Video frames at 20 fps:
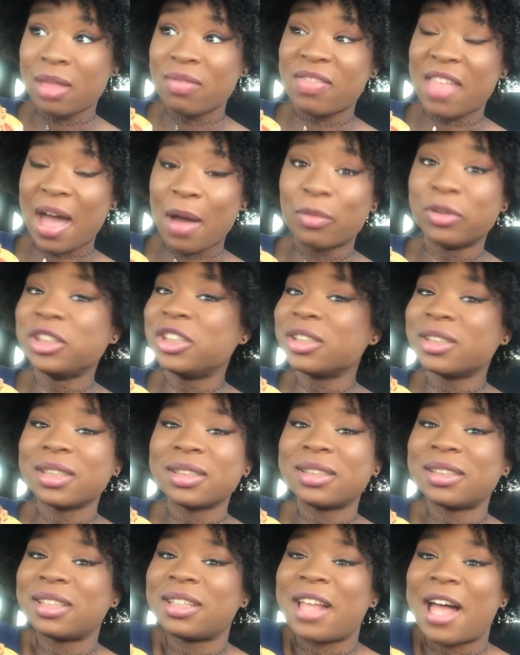That was just a
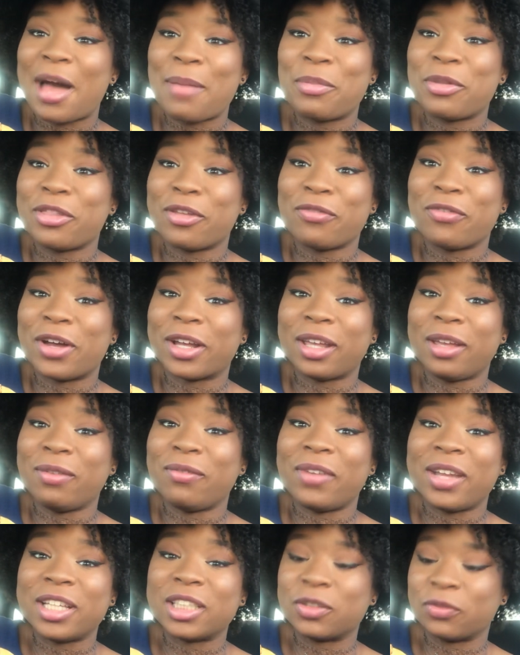slap in the fucking
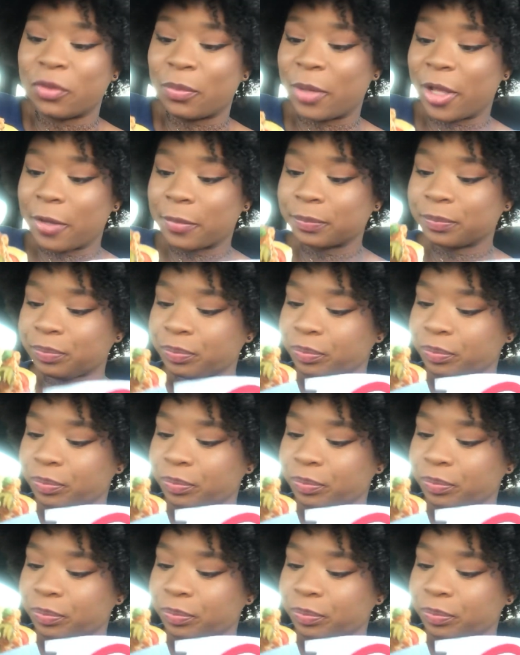face for me.